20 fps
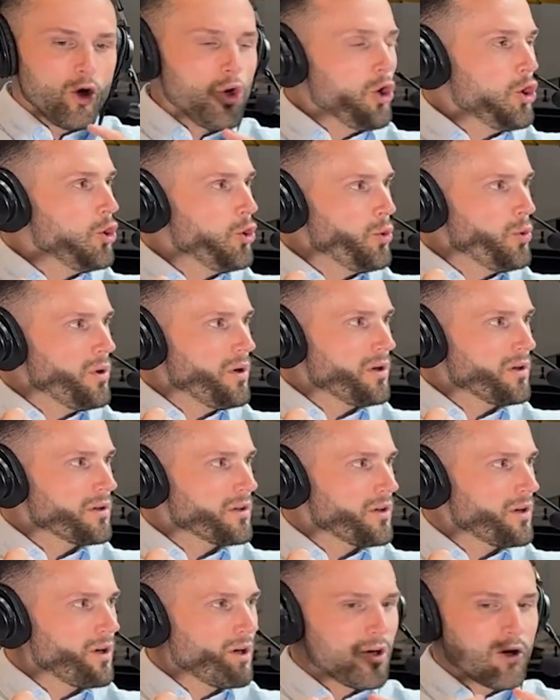who
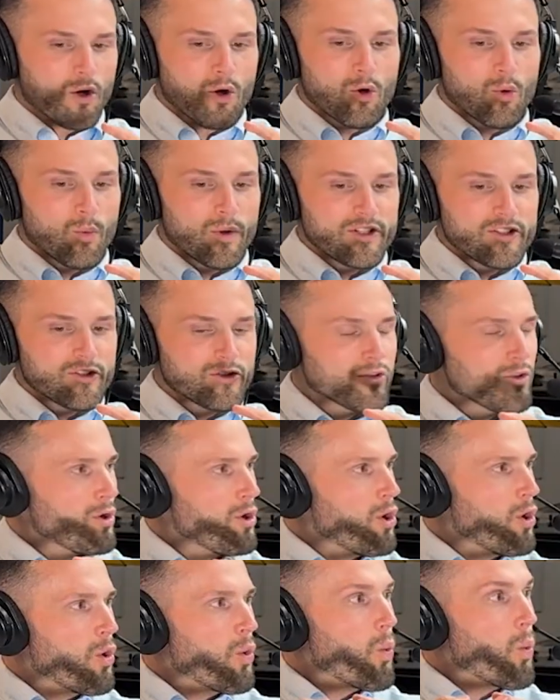or
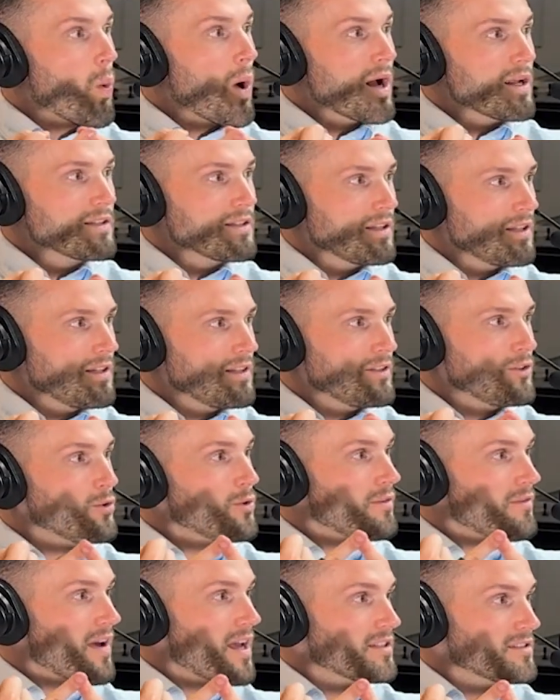what to
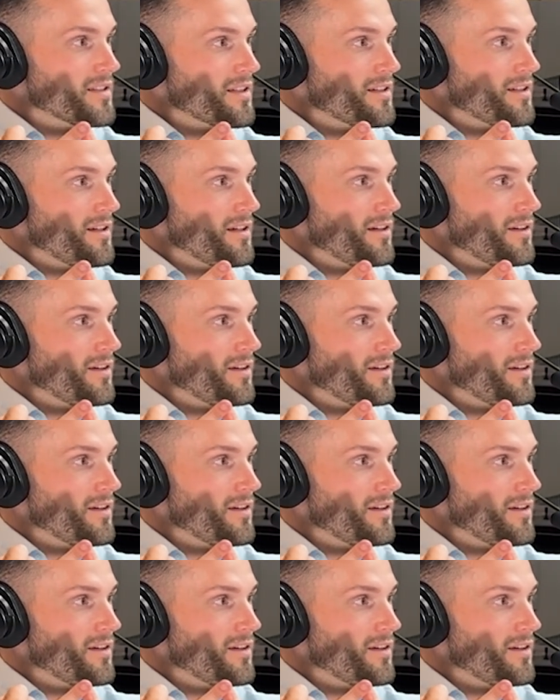invest in